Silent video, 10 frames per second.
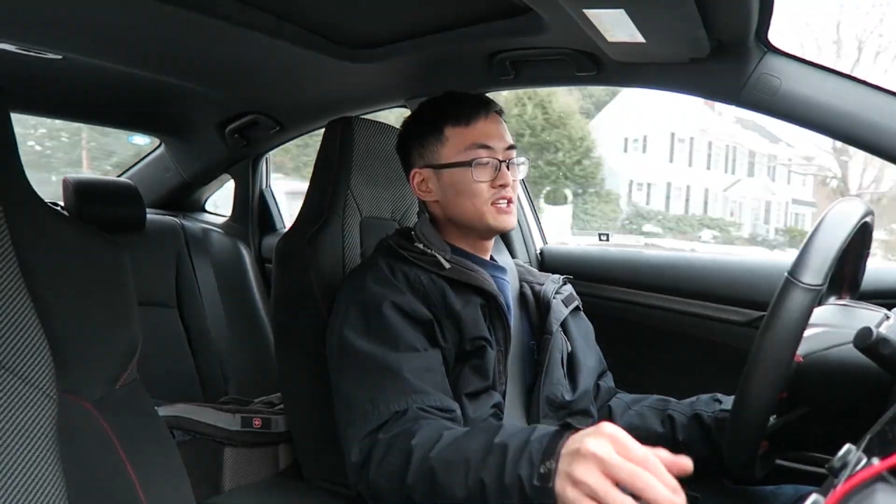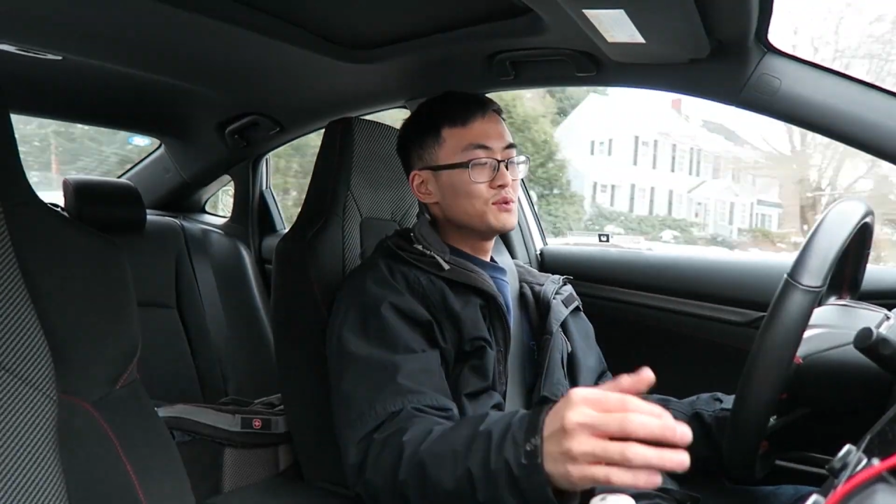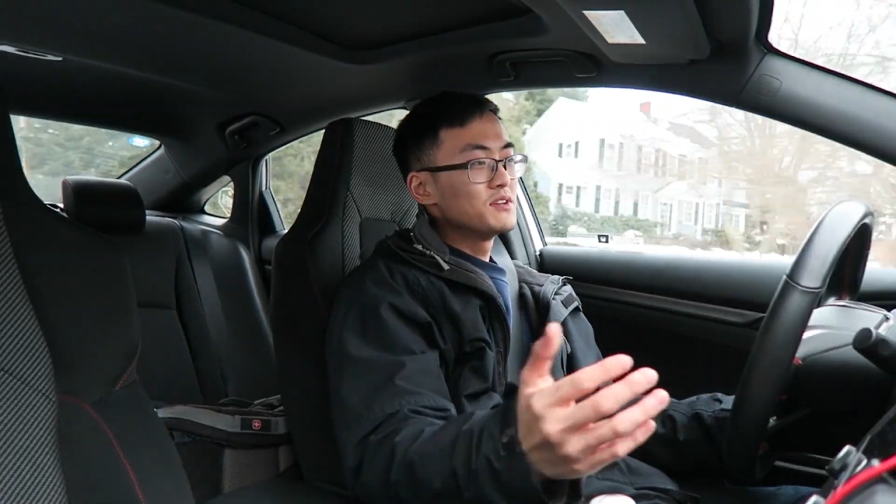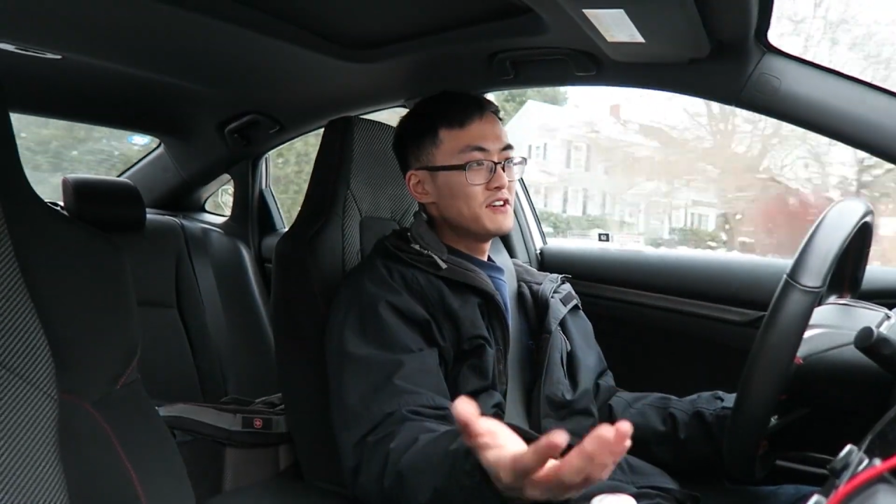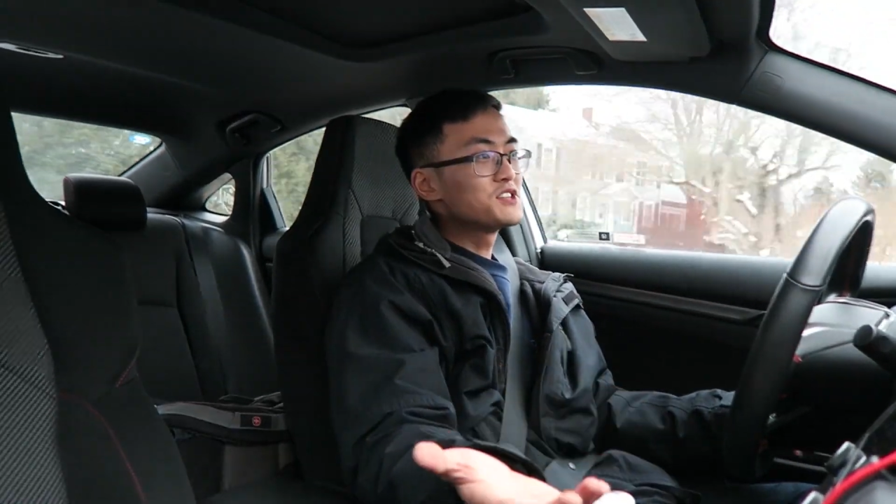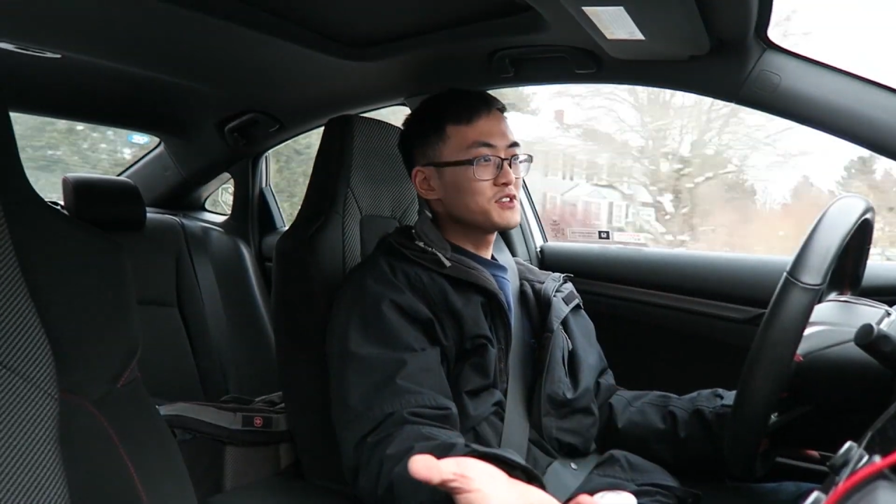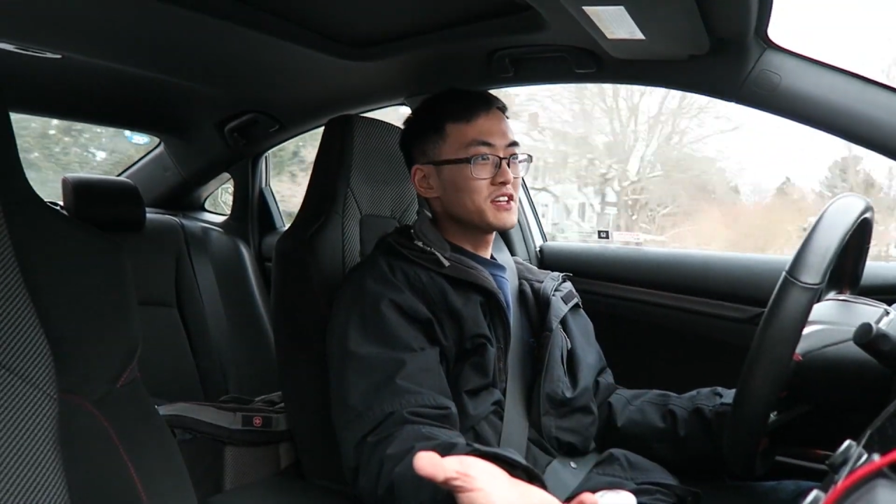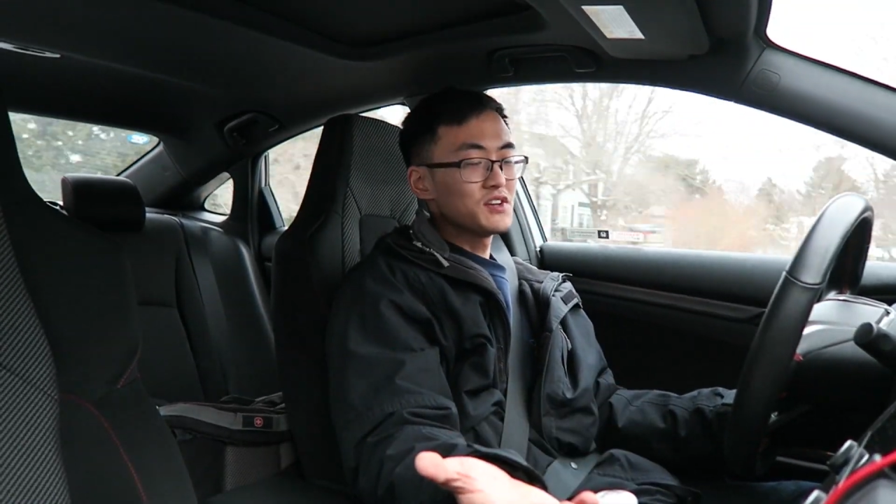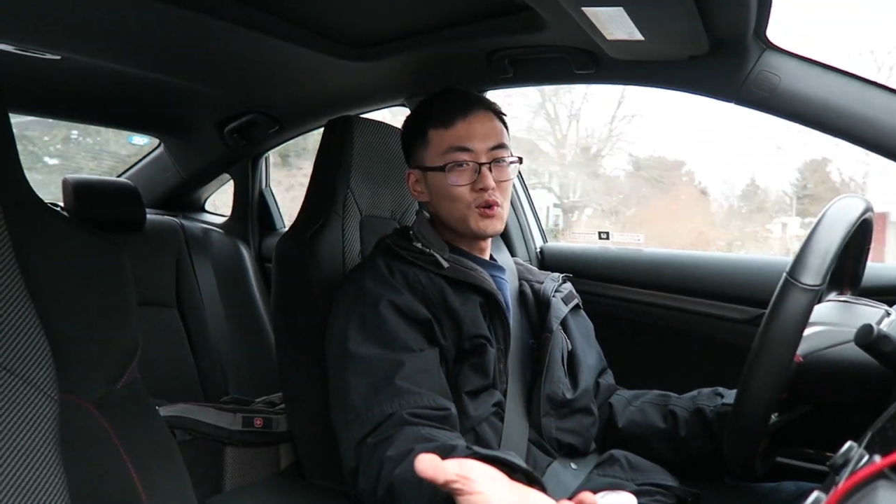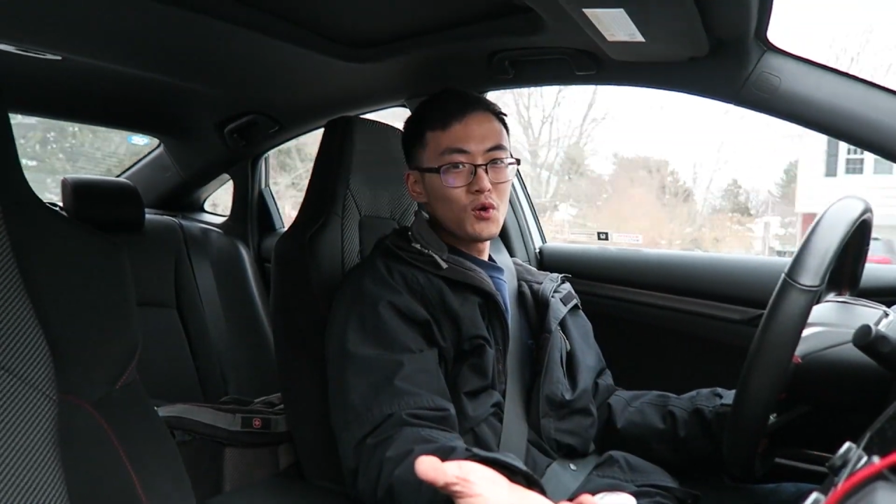you would eventually
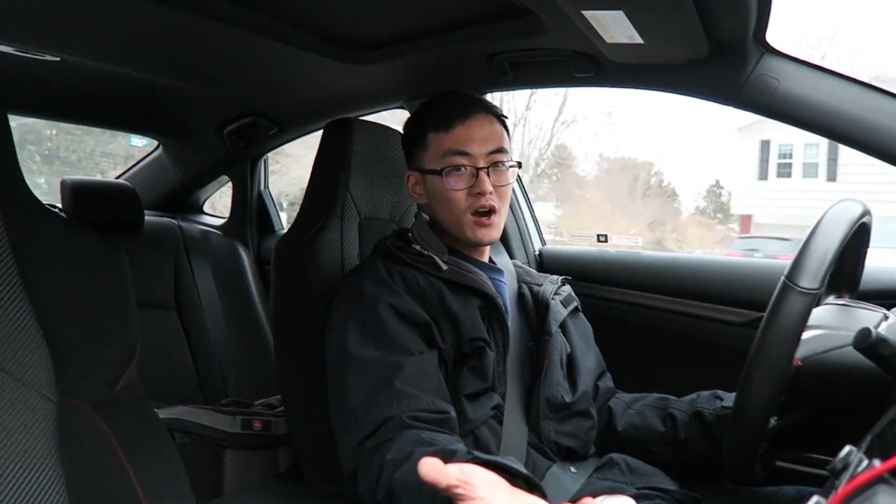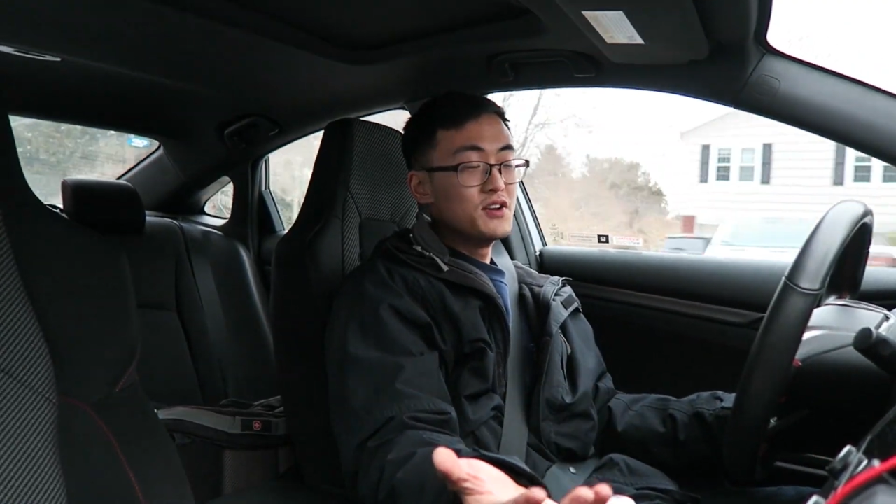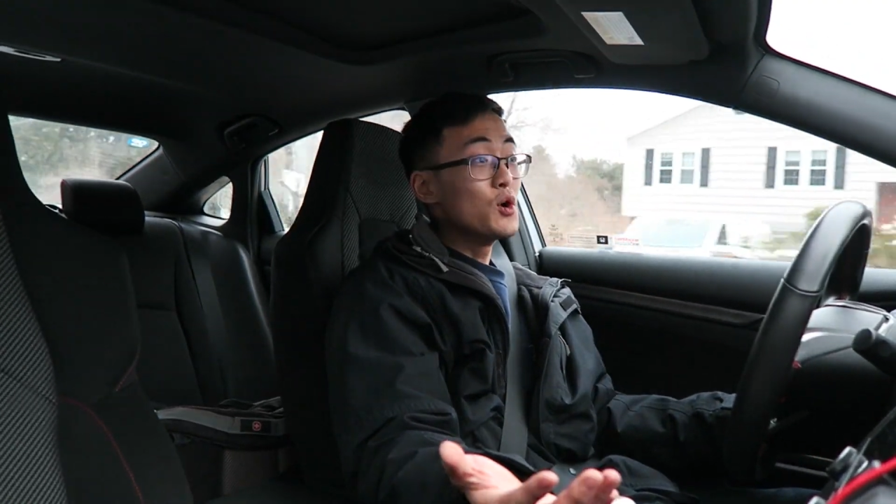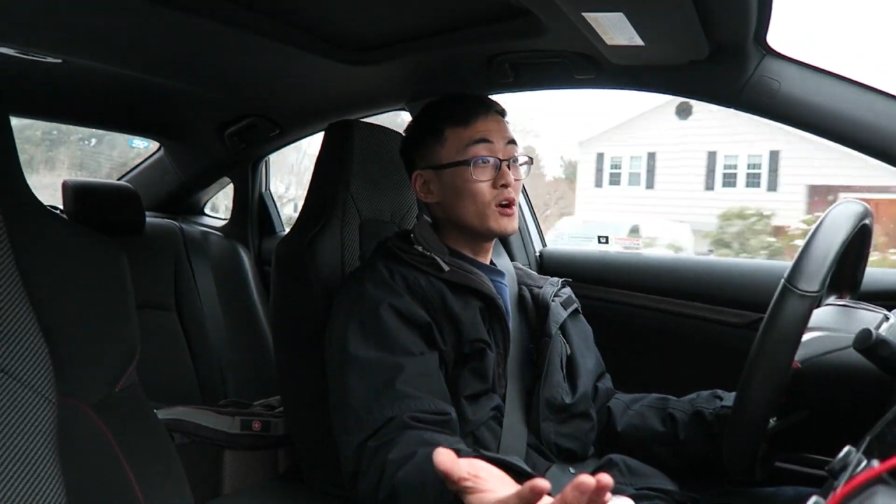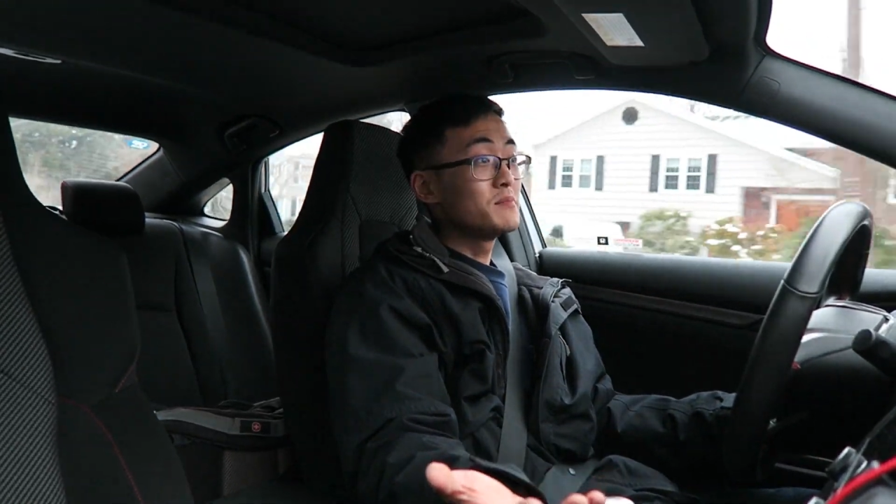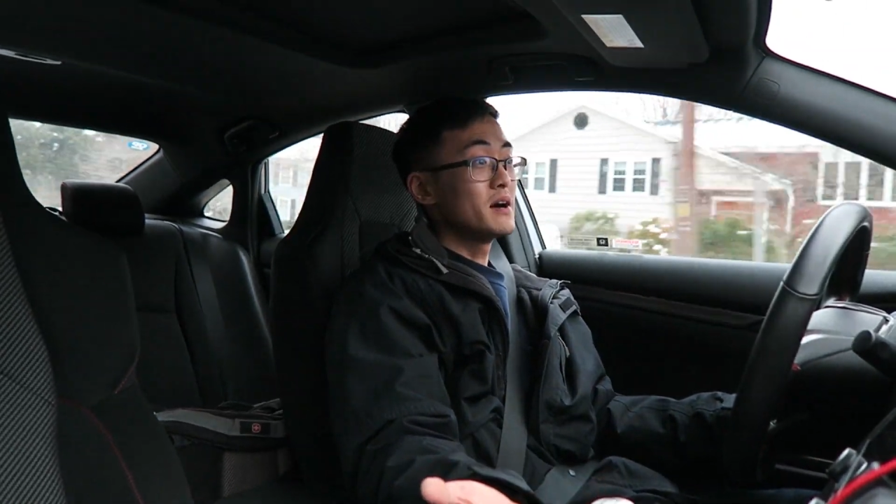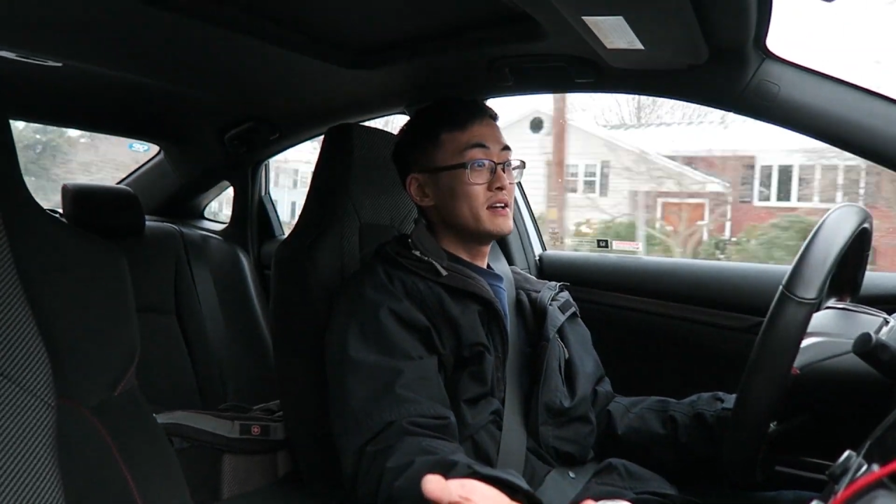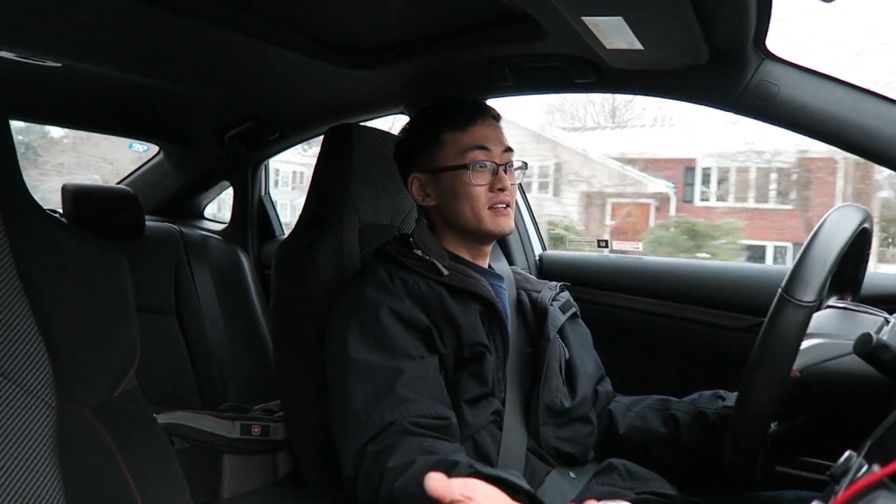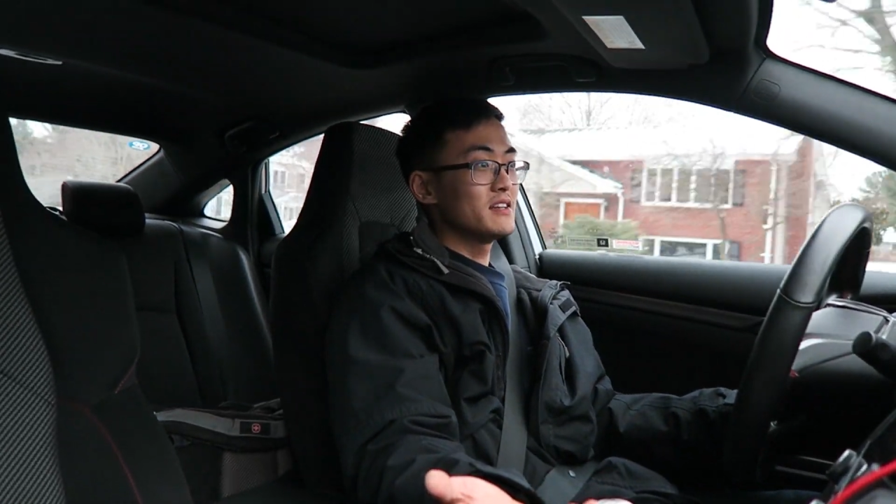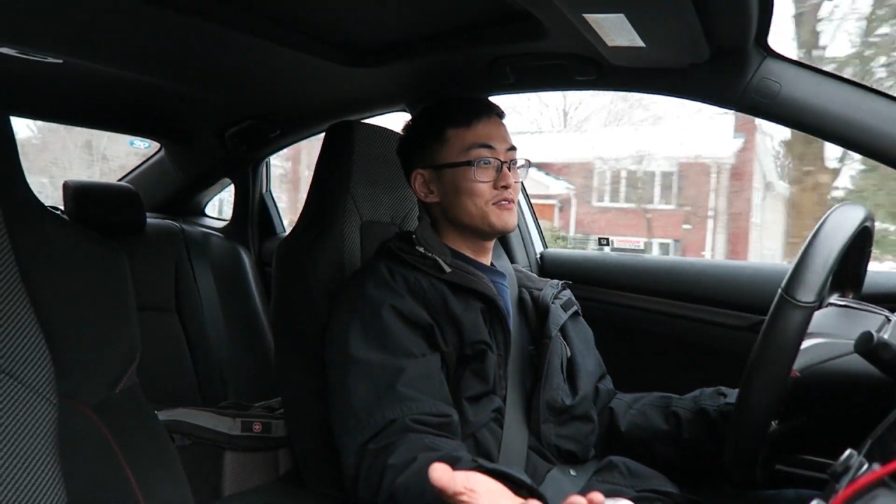get annoyed by it